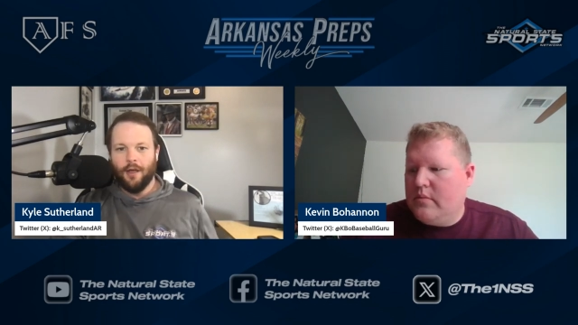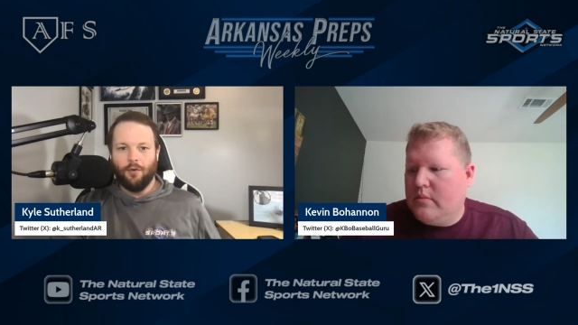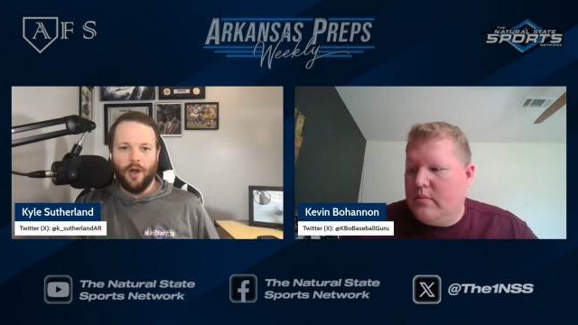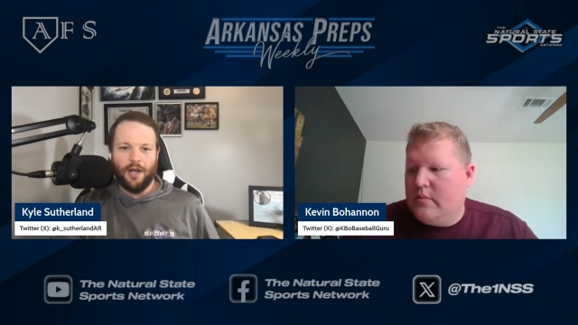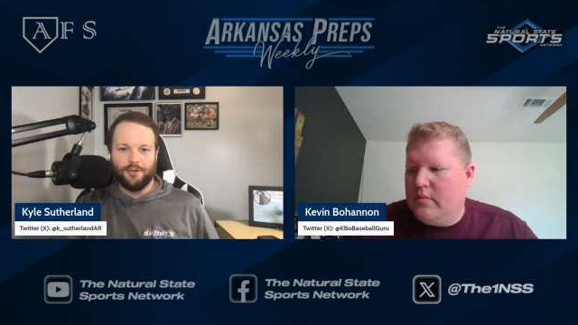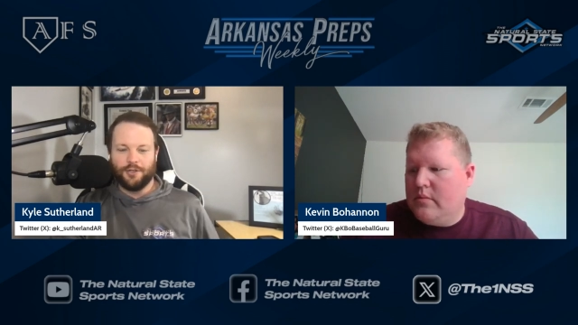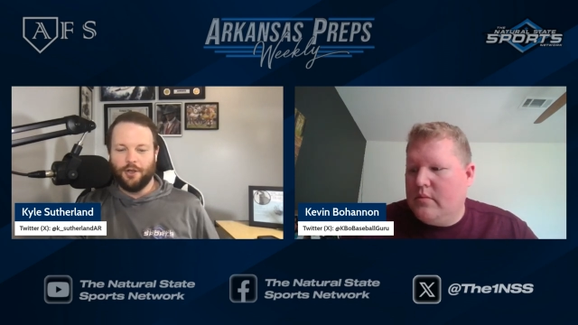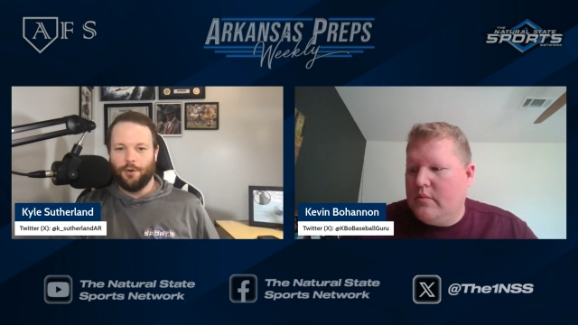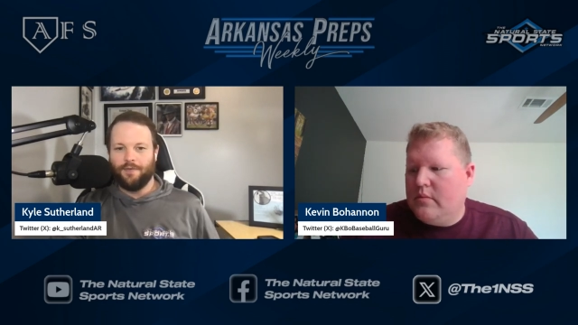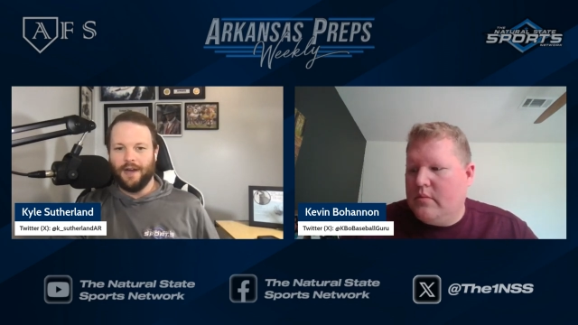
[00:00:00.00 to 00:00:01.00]
Speaker 1: Rogers
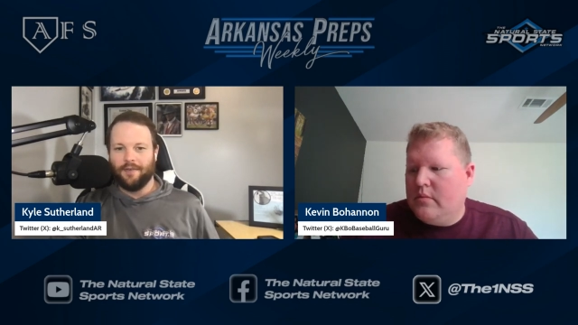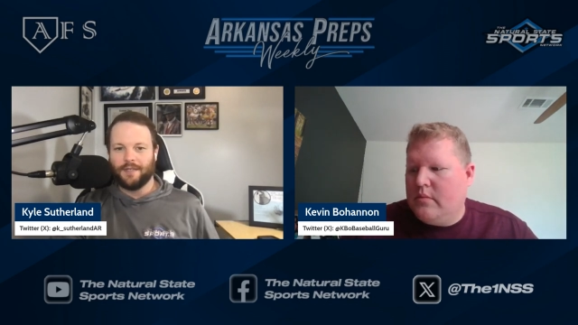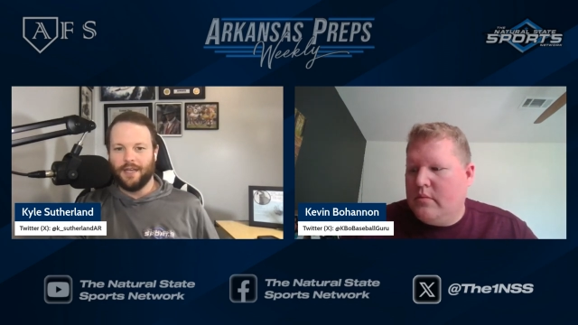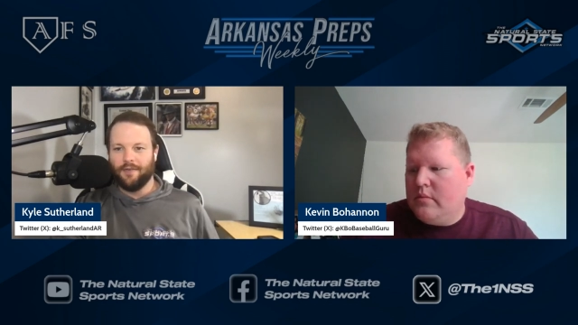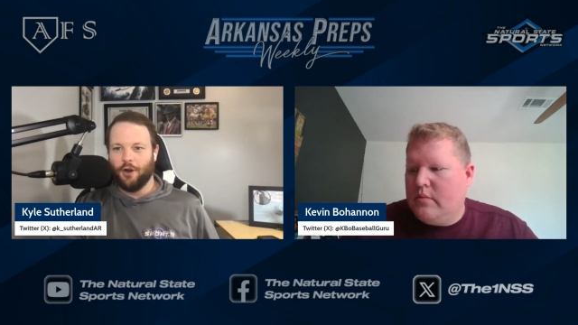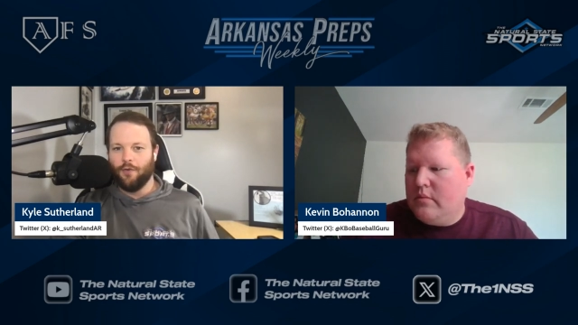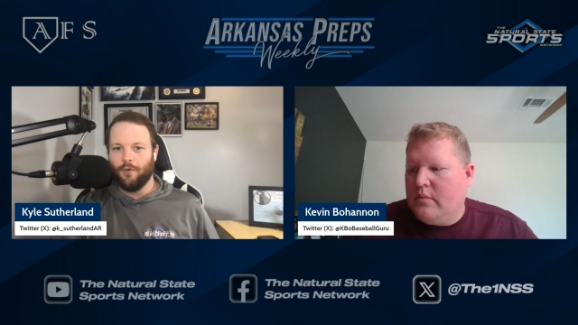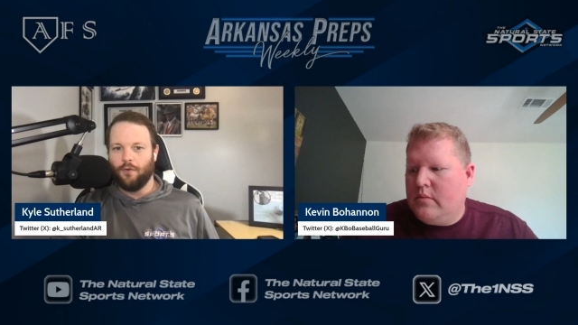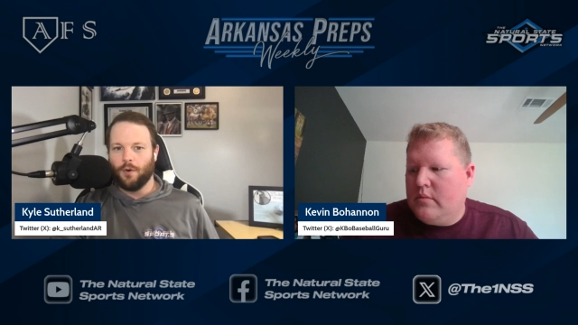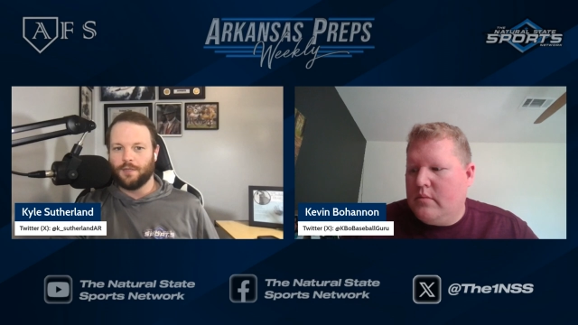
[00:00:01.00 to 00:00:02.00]
35 to 7 over
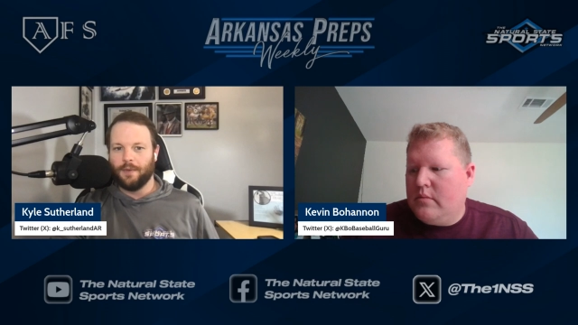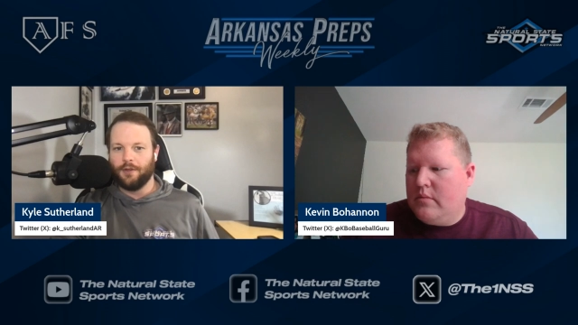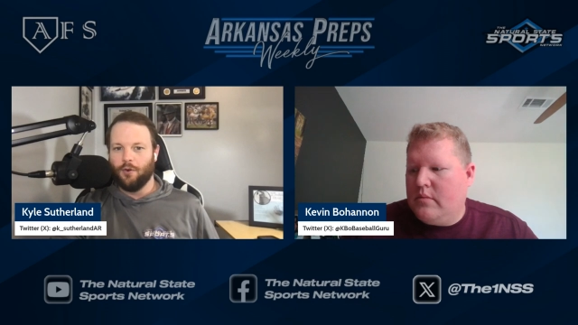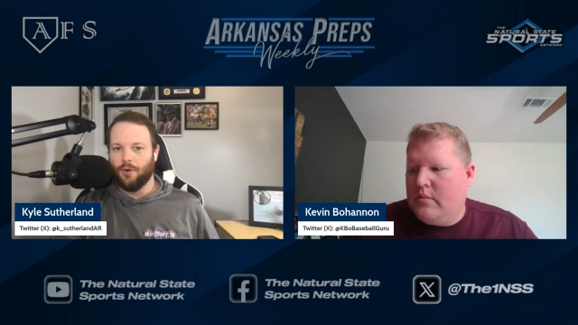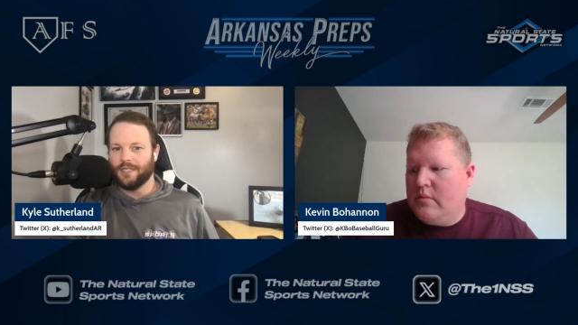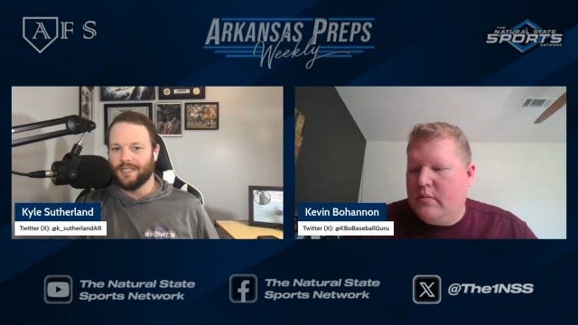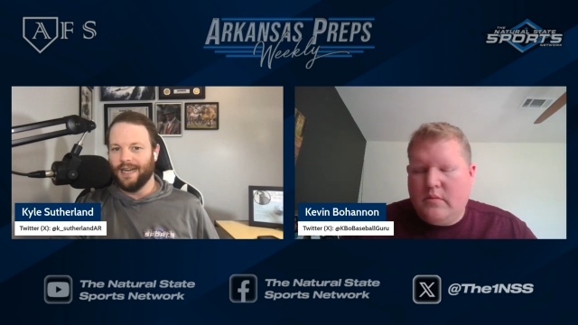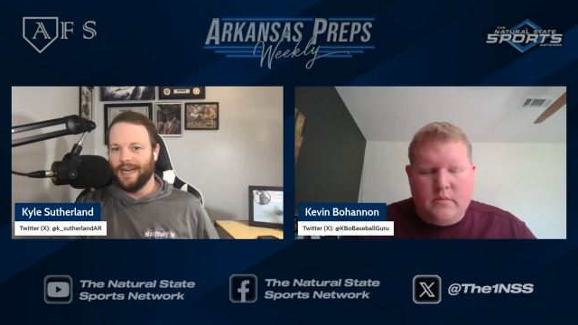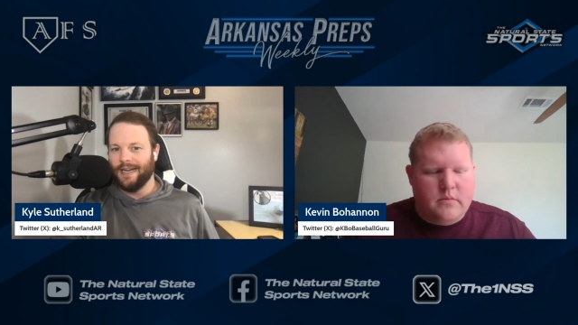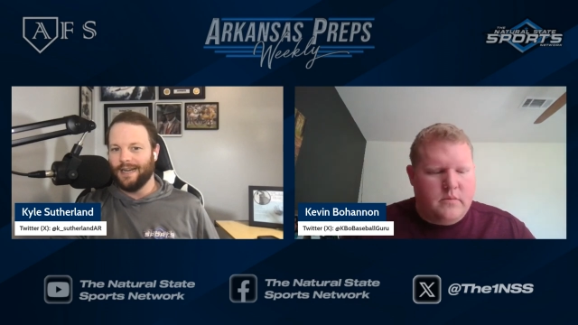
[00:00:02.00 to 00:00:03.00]
Fort Smith
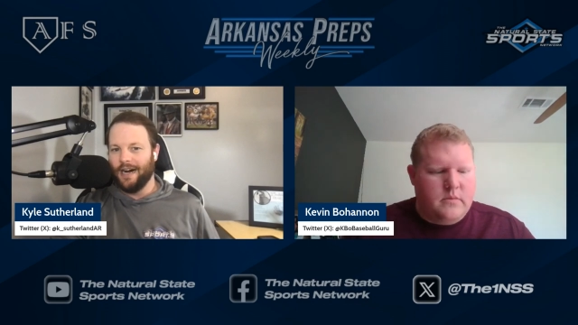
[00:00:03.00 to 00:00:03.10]
Northside.